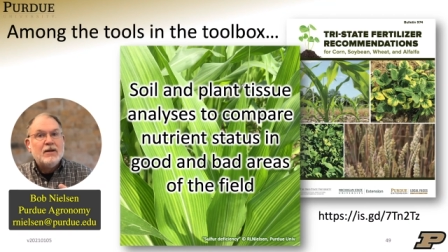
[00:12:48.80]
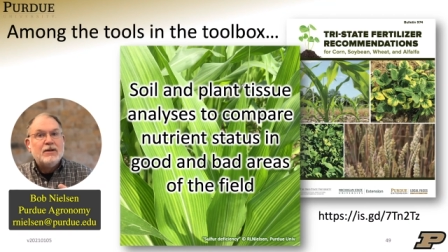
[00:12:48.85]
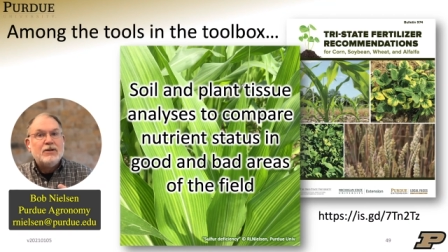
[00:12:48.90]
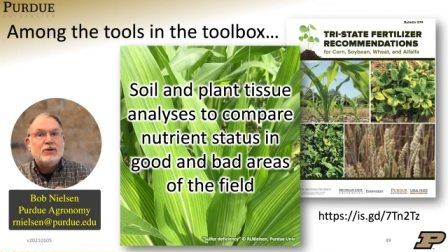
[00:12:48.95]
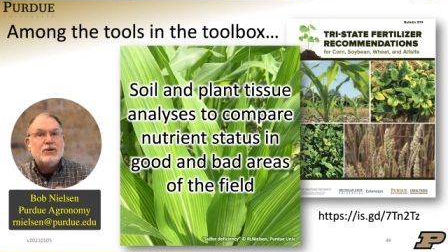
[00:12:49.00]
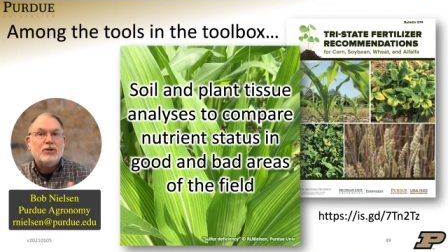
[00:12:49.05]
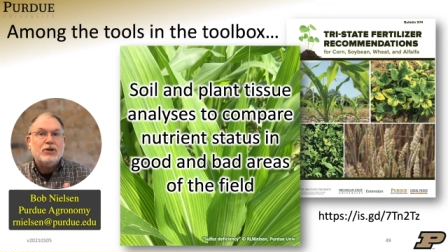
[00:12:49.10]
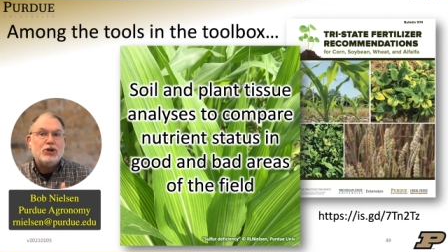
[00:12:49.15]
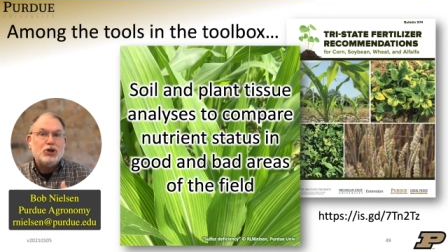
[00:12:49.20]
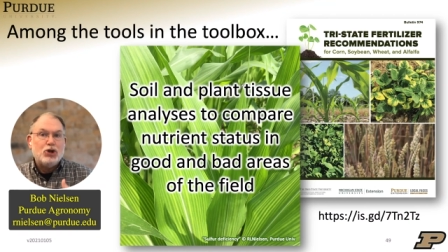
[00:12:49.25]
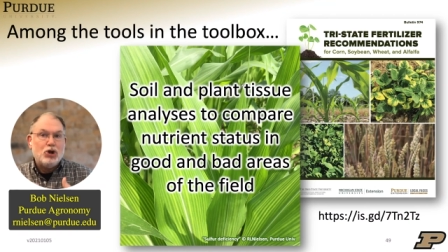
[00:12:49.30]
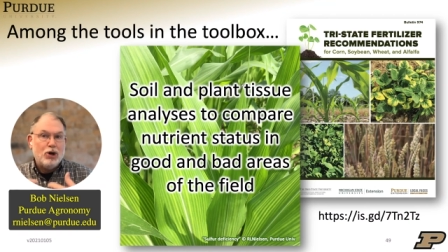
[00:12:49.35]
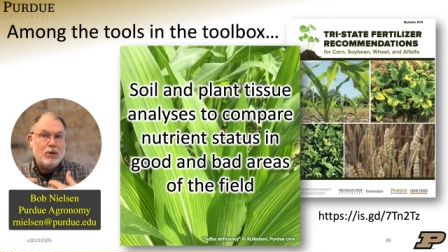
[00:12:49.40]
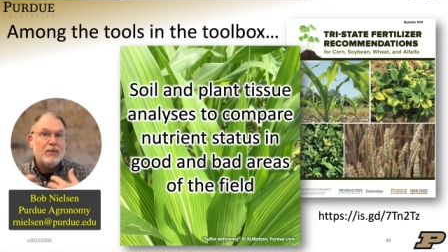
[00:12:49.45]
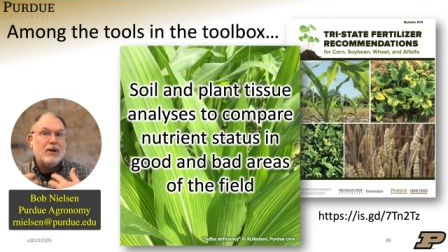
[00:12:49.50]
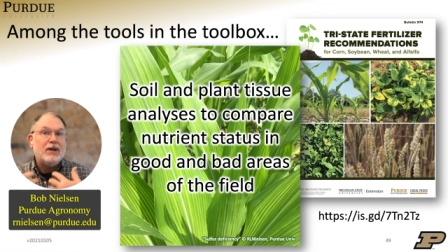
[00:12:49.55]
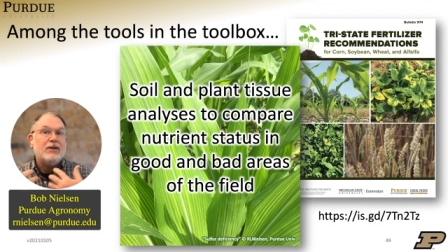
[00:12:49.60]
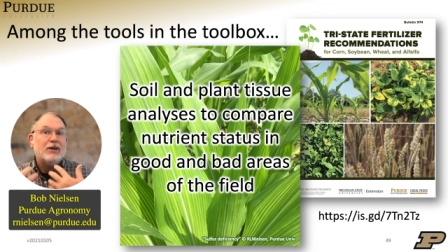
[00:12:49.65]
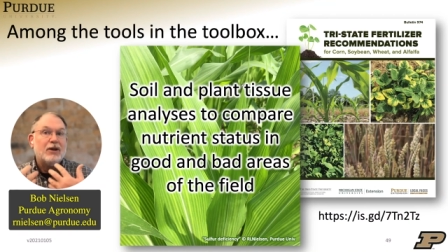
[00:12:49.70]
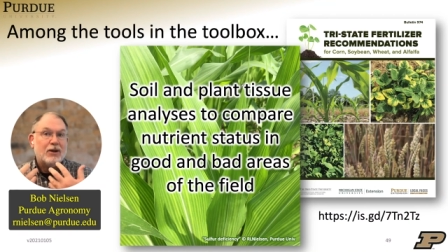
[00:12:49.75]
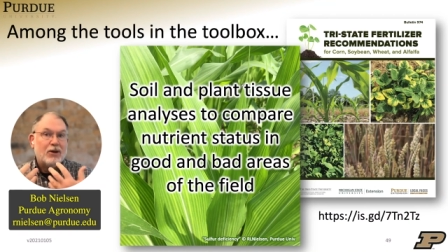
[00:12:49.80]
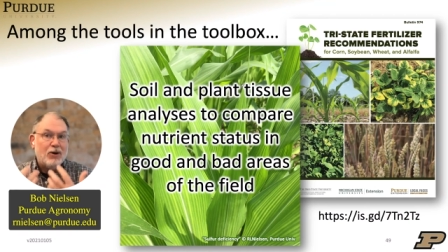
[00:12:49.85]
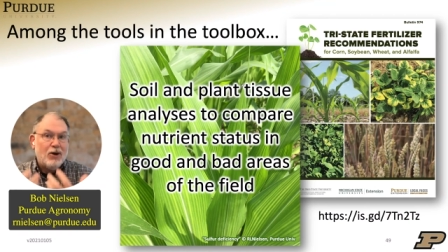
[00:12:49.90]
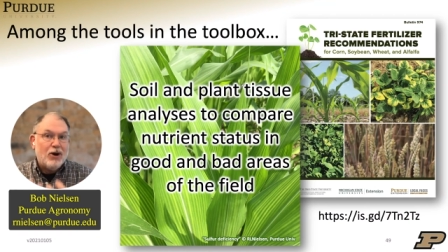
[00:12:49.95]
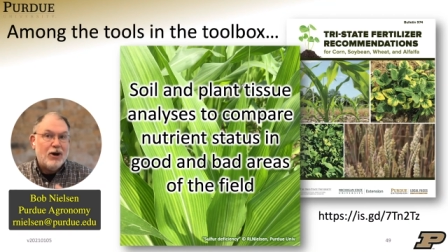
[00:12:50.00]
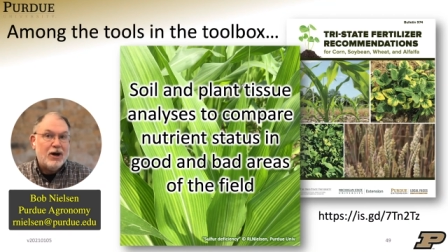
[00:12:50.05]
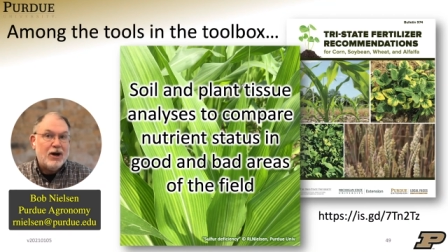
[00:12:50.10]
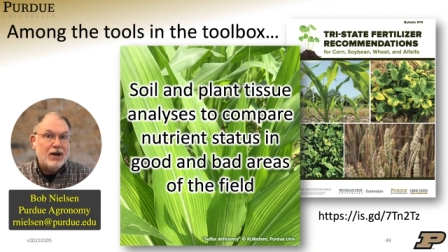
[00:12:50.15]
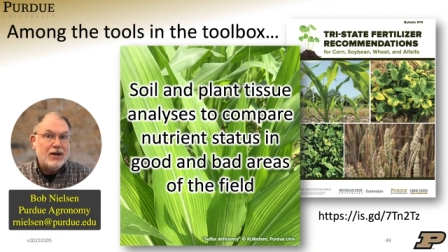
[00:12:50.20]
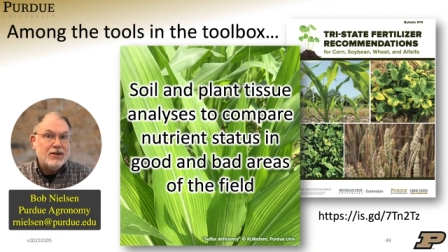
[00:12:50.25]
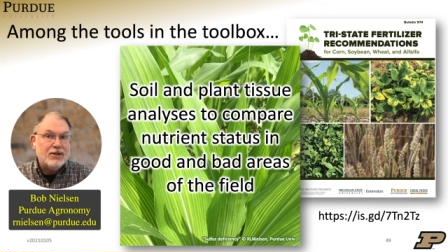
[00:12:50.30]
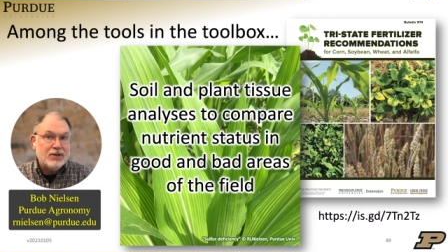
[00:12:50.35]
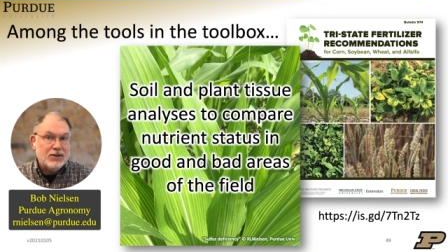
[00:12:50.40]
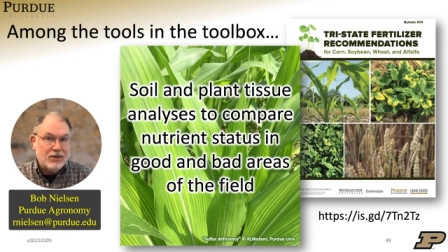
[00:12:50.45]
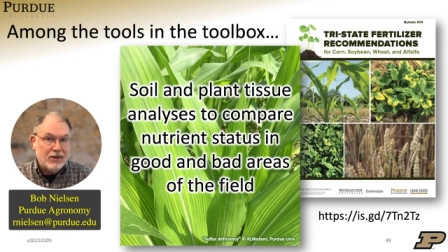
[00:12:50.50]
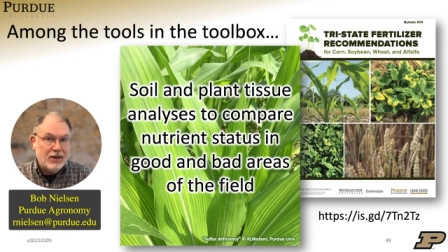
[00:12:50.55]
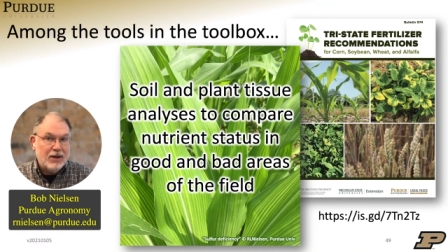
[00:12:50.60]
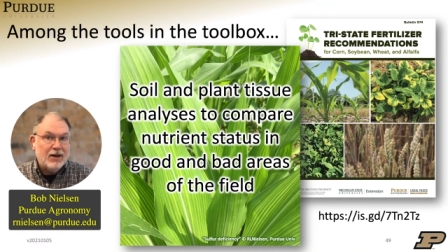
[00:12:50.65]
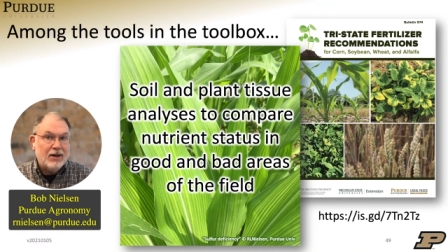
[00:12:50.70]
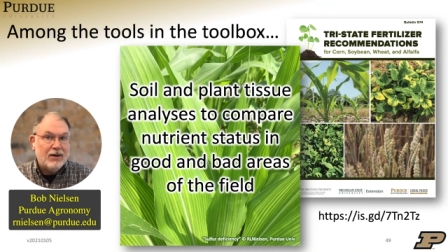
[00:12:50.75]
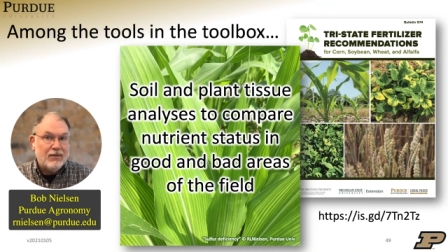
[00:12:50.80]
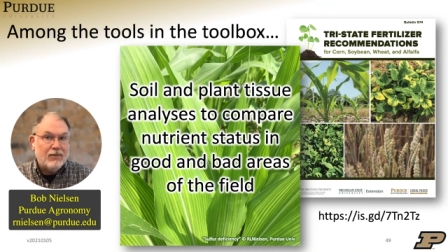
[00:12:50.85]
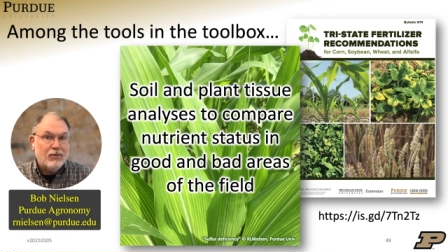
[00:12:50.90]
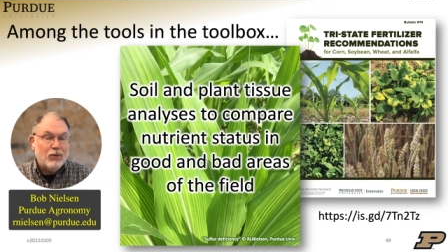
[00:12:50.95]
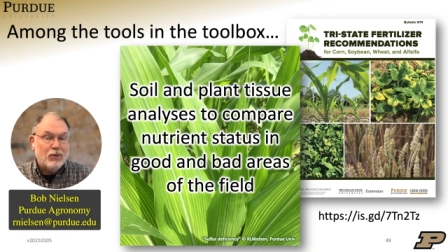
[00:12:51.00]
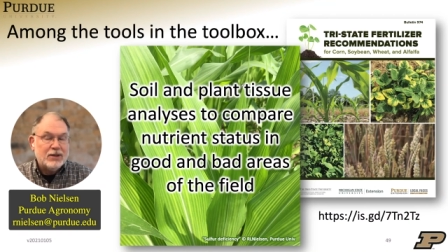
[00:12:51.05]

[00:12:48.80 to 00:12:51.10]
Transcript: to determine the cause of